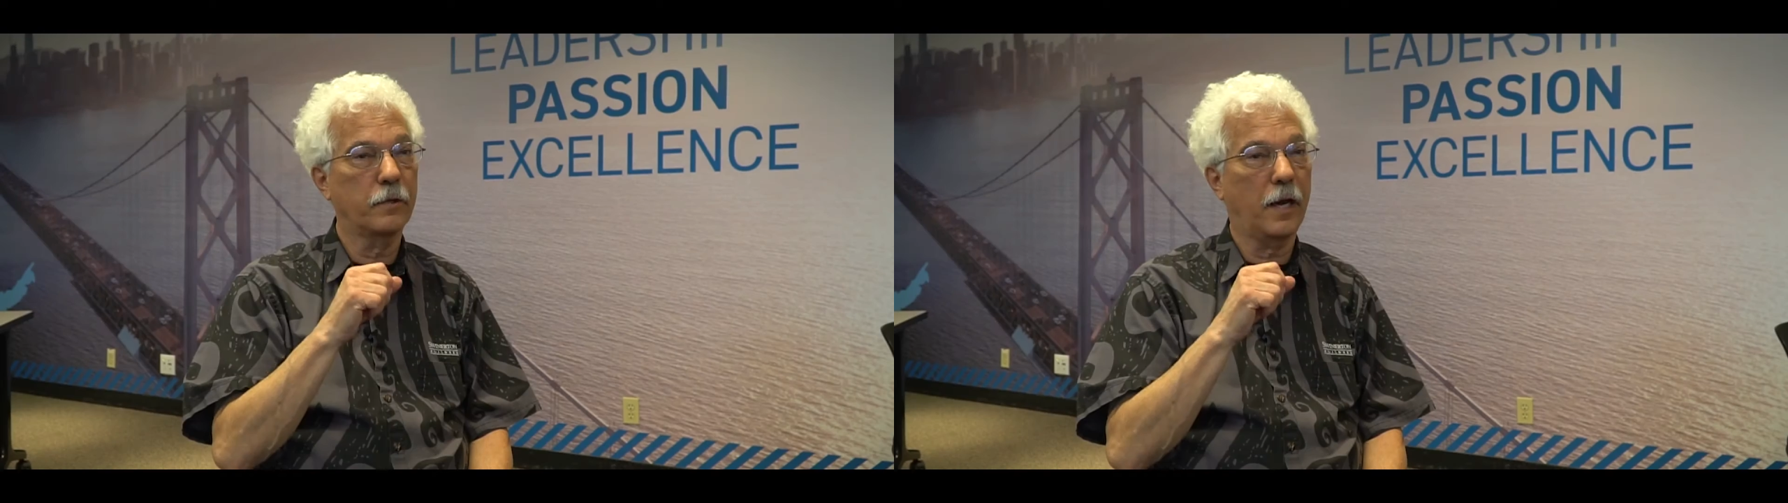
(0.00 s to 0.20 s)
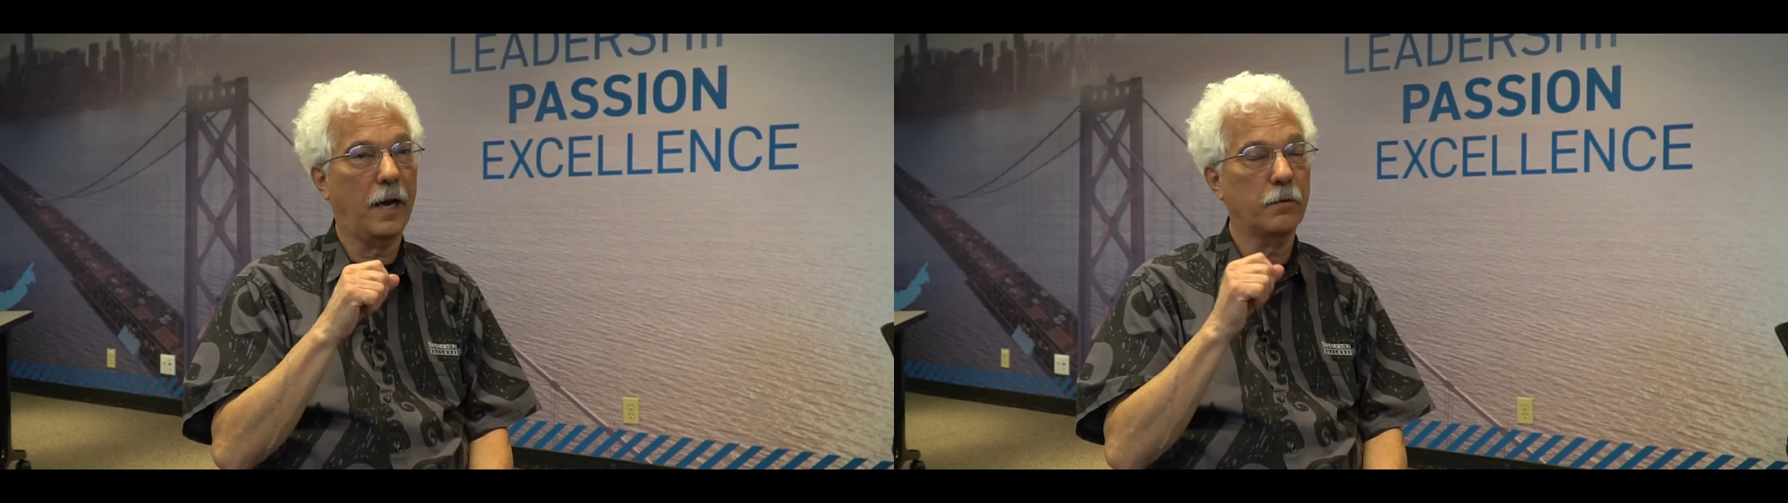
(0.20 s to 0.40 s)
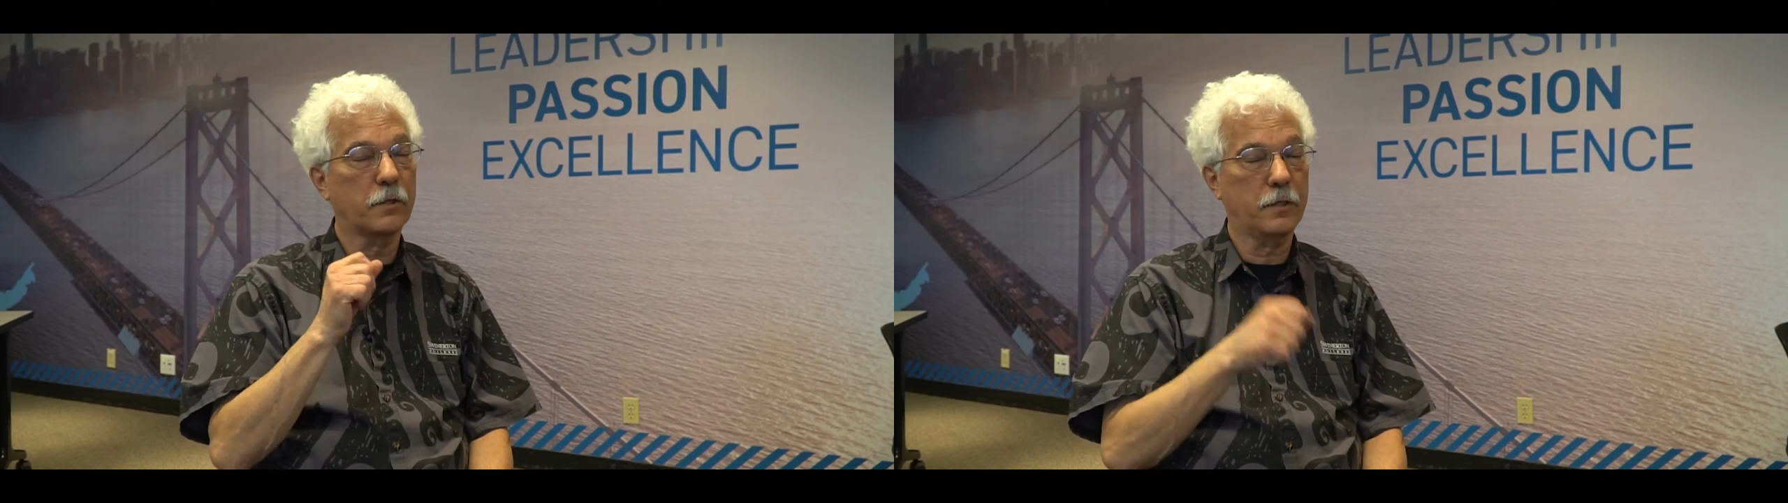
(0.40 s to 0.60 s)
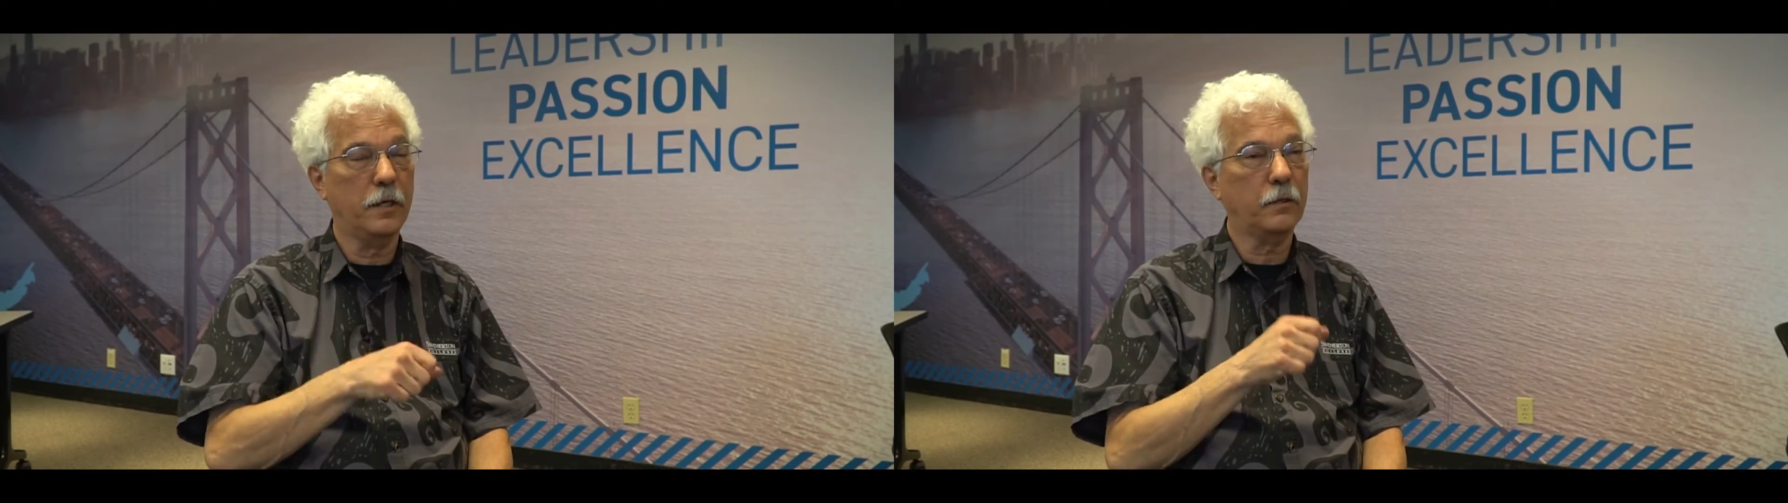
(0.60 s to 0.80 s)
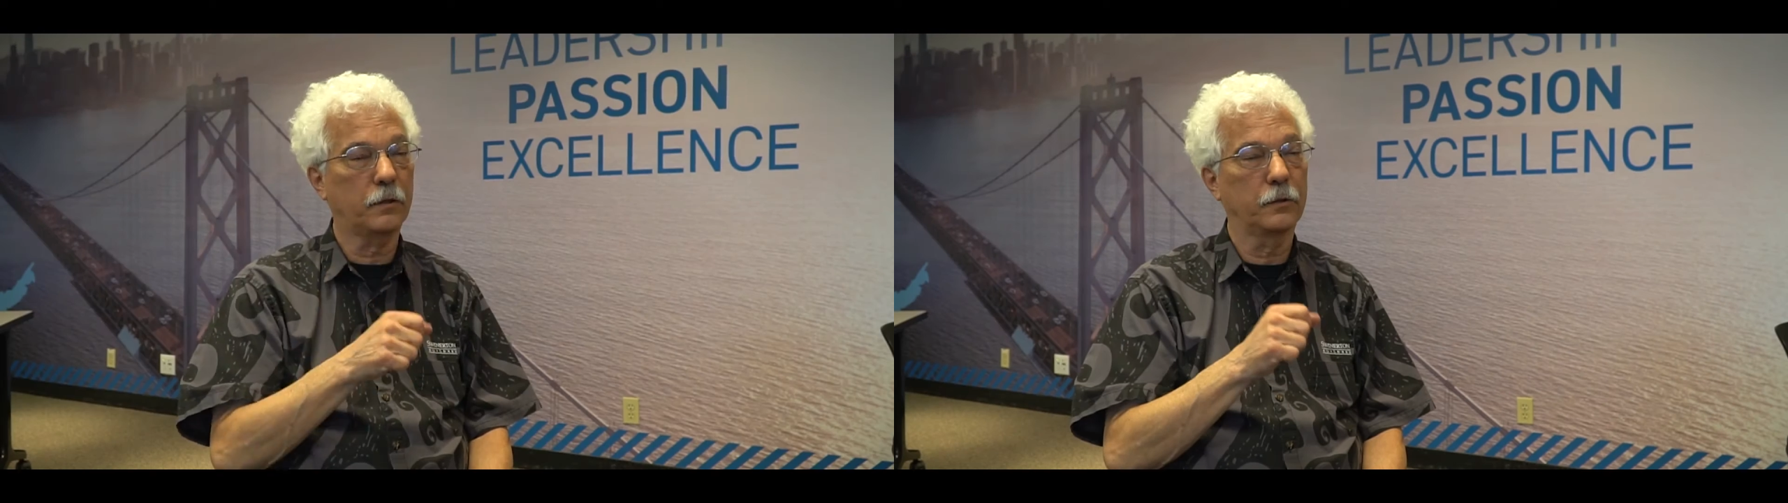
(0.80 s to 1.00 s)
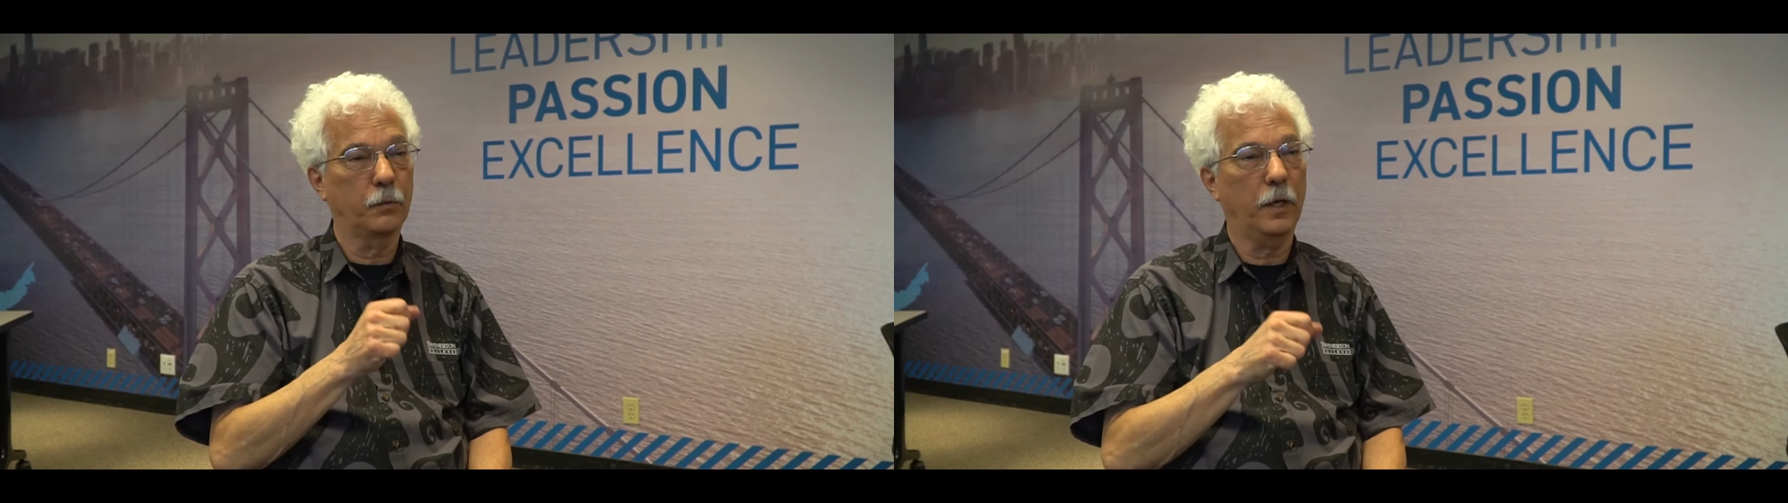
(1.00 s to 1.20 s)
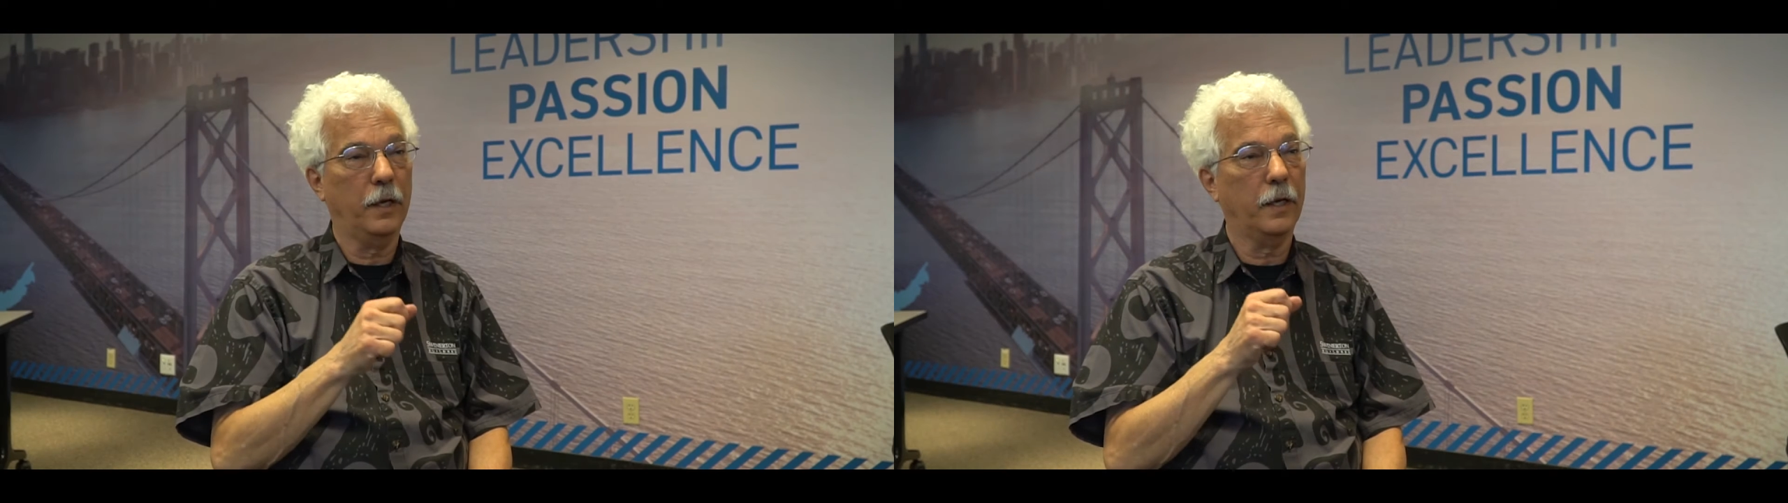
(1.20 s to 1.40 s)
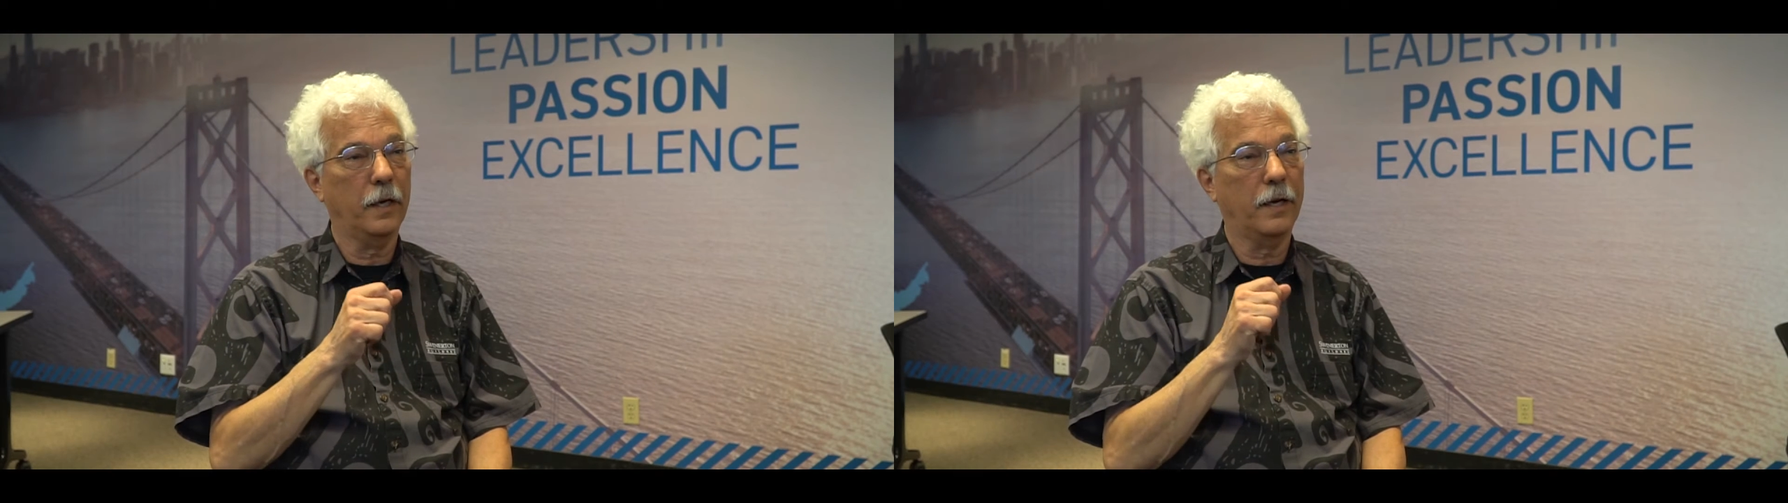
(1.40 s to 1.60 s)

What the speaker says: I was tickled when